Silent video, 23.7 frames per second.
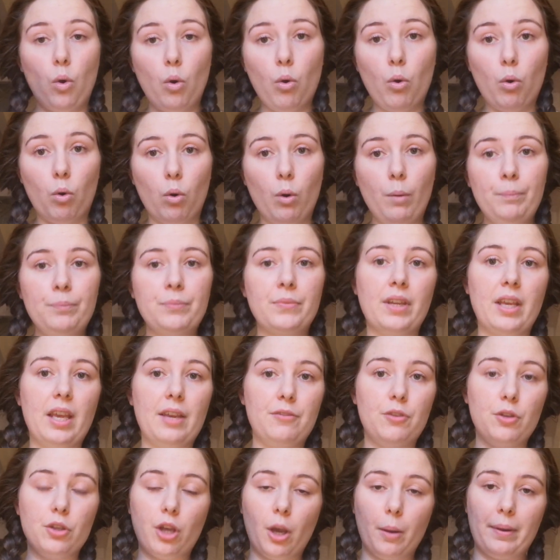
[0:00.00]
Or
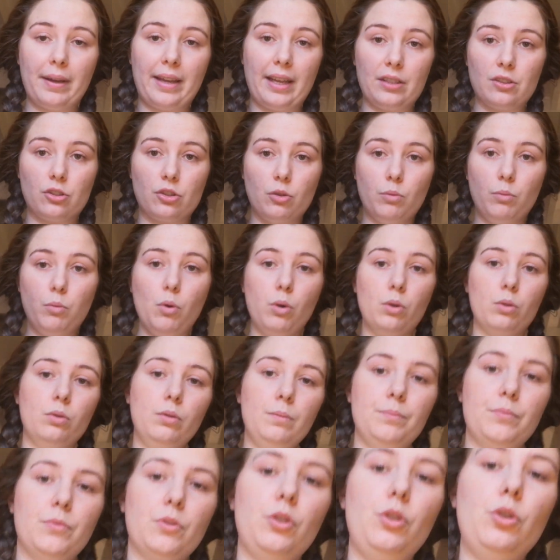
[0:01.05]
if you go against a
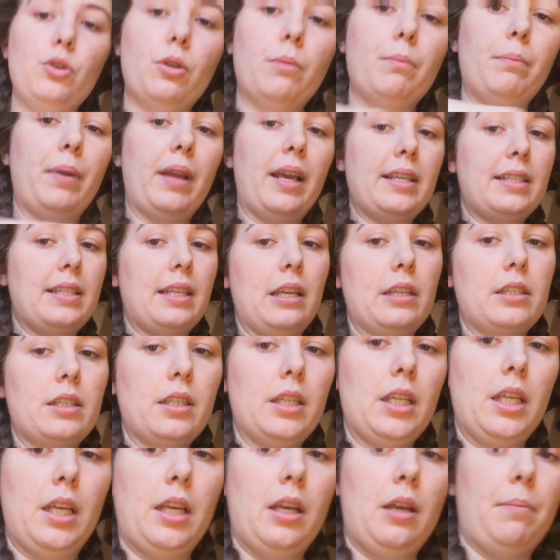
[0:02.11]
wall, you can place it
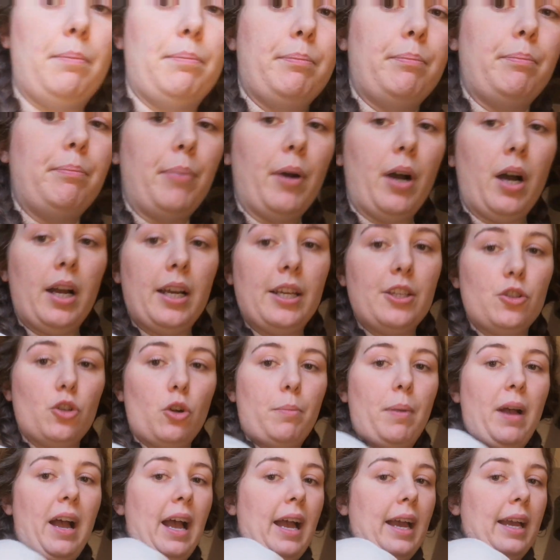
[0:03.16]
behind your
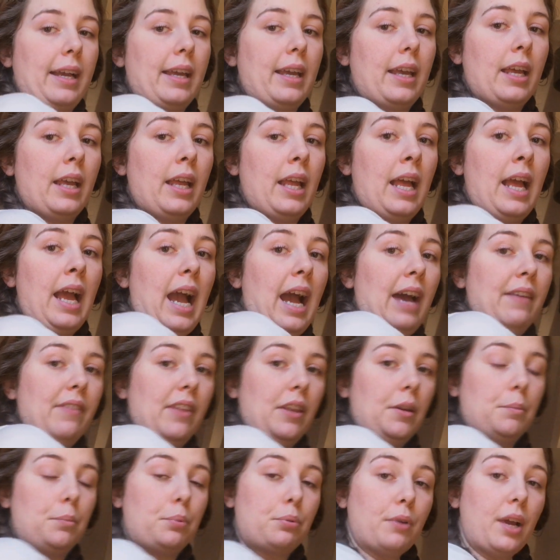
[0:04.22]
back and
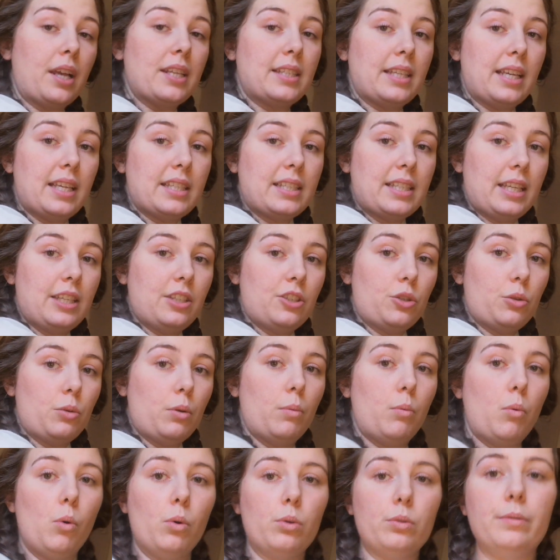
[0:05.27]
then press it into
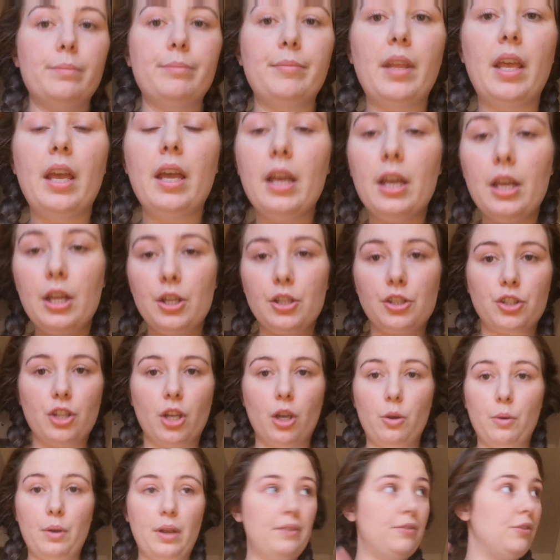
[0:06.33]
a wall. So
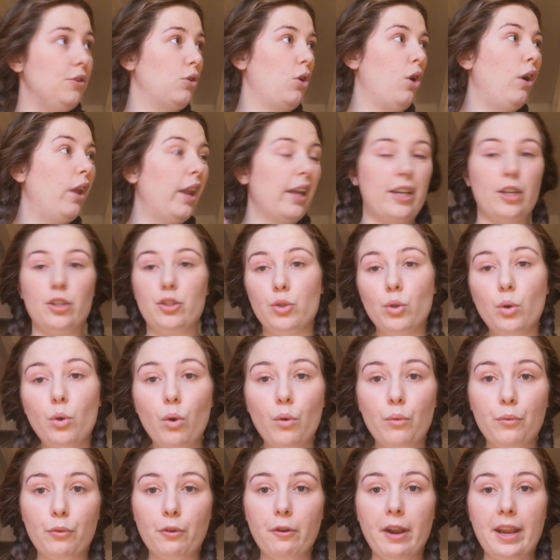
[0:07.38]
if you've got like a
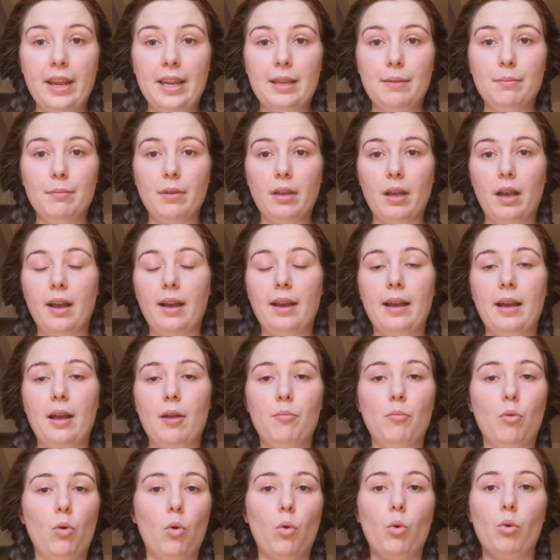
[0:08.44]
door frame,
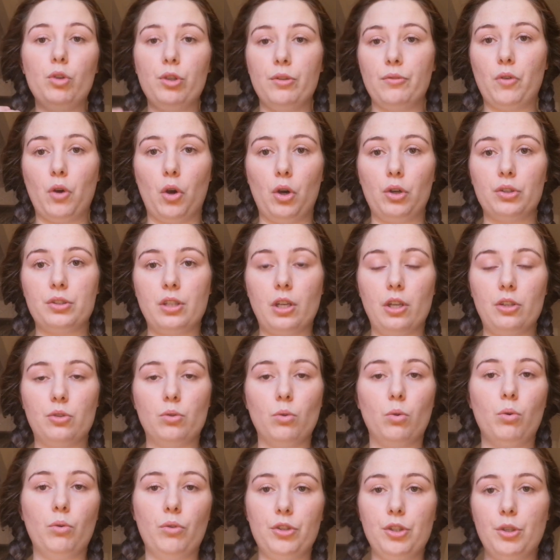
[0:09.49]
or you've got a
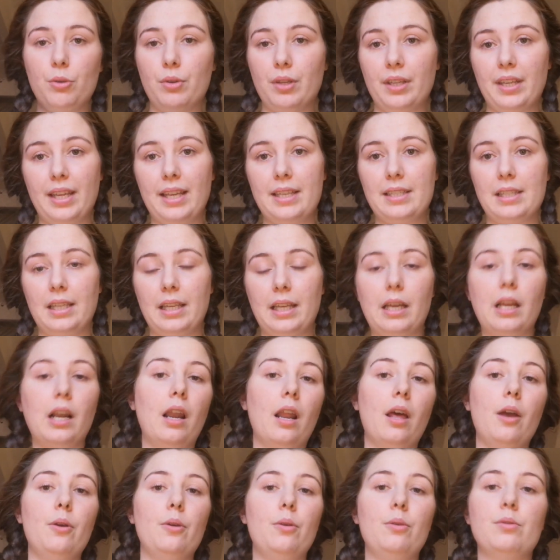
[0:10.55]
door that you can easily
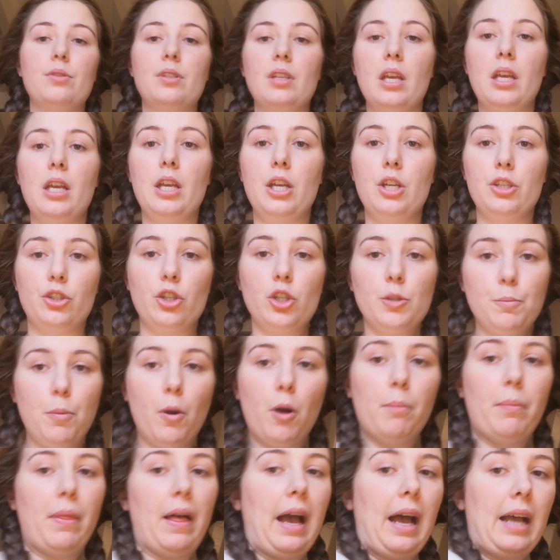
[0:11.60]
close, just
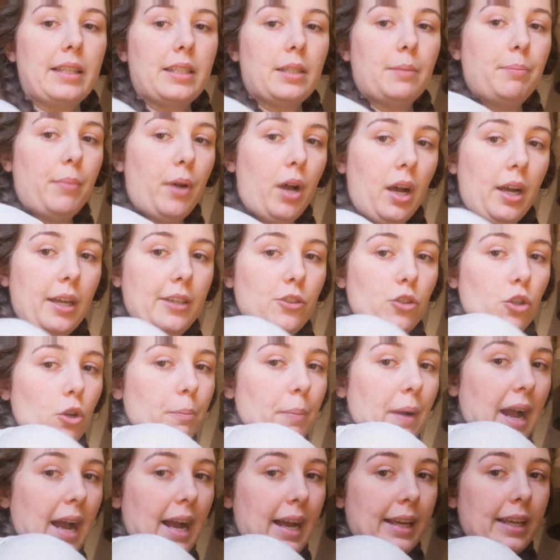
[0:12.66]
pop that behind your
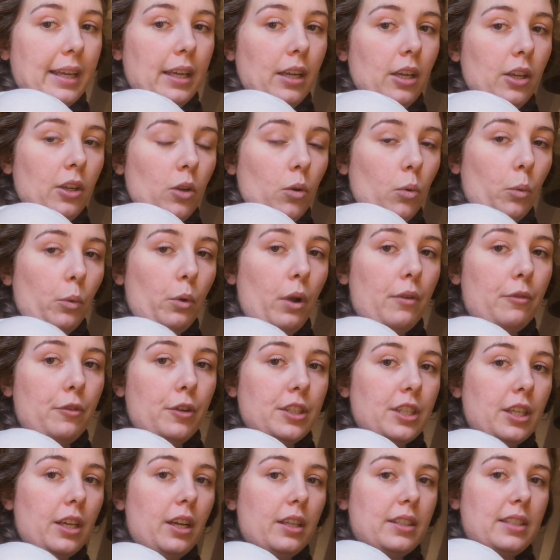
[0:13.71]
back wherever
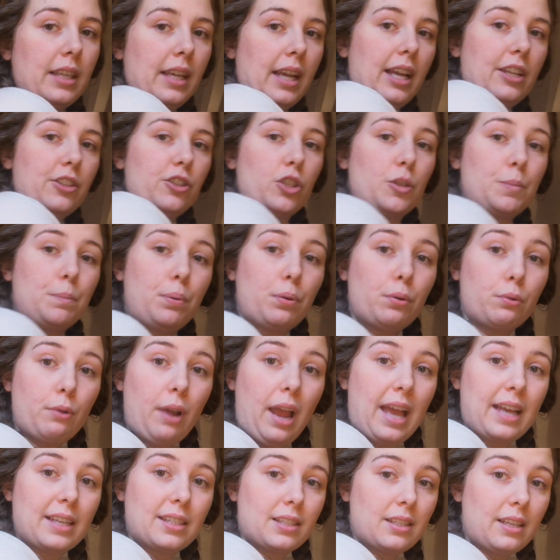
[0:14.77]
it's hurting and just
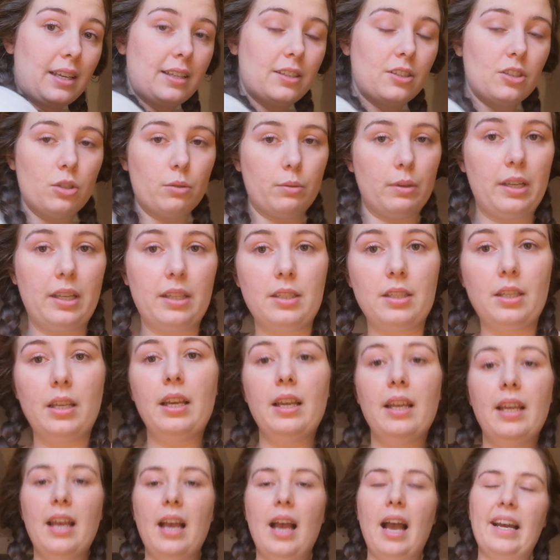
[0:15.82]
press into it,
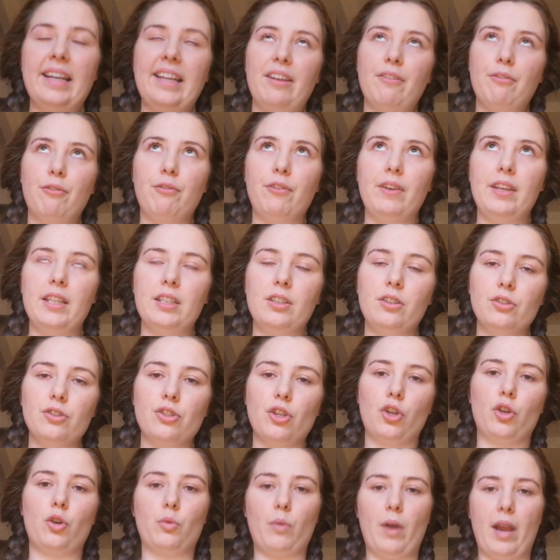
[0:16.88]
and it feels
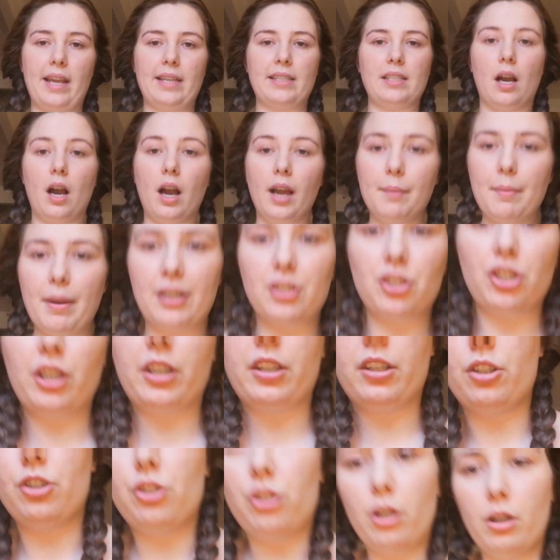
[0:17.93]
great. I'm actually
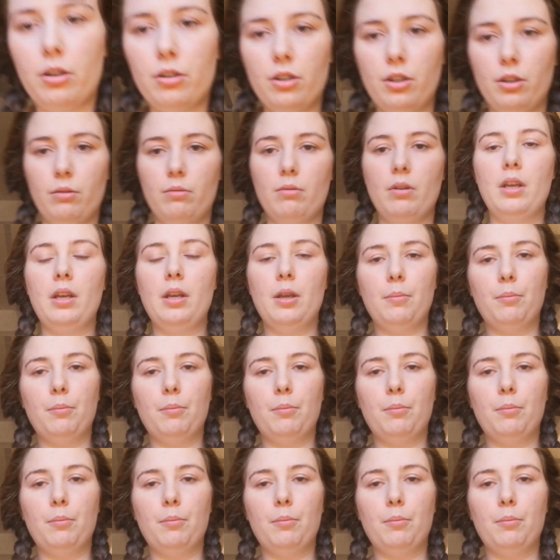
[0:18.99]
going to show you